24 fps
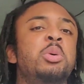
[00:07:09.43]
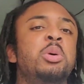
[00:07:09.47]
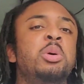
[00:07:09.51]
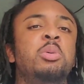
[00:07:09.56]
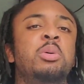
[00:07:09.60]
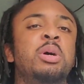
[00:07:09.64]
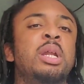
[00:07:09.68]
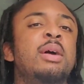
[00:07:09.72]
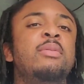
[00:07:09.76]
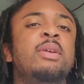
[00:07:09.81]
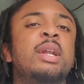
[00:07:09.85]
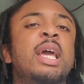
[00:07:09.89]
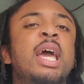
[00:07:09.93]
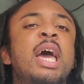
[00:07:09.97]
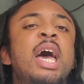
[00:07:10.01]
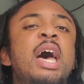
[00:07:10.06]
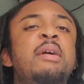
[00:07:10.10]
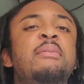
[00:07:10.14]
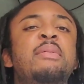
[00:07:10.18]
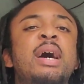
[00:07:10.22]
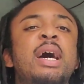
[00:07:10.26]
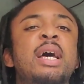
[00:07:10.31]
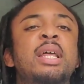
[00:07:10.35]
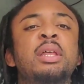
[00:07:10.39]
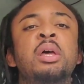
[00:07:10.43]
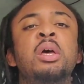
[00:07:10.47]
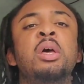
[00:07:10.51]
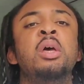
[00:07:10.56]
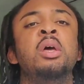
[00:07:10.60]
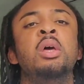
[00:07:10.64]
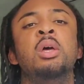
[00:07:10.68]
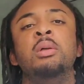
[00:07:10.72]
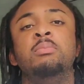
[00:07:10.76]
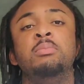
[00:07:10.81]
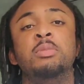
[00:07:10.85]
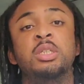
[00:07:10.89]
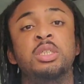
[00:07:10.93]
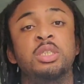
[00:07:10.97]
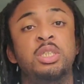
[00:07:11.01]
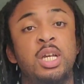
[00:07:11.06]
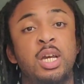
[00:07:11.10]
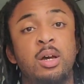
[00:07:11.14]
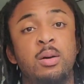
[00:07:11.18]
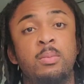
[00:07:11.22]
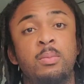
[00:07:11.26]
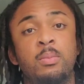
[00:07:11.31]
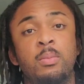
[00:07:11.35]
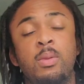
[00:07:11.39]
with whatever they have at the
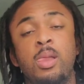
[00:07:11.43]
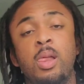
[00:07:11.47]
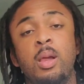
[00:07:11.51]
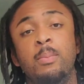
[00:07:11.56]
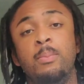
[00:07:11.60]
gym,